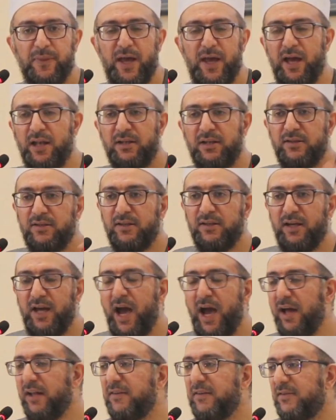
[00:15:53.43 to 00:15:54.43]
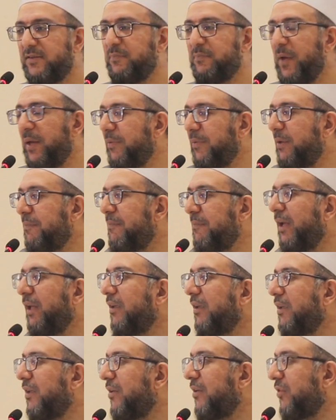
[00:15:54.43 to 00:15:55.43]
And ants, maybe
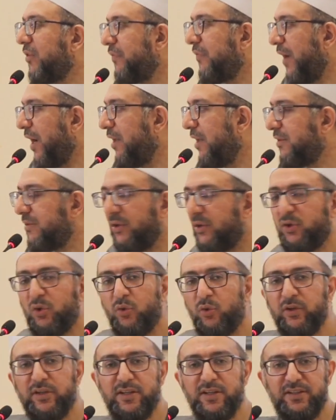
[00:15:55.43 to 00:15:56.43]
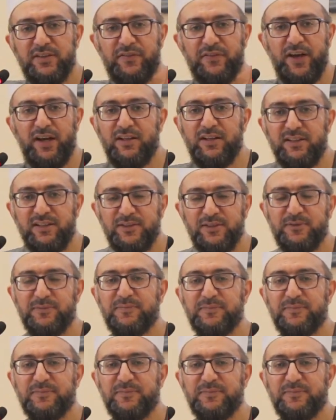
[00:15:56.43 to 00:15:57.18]
millions of ants are all in this valley.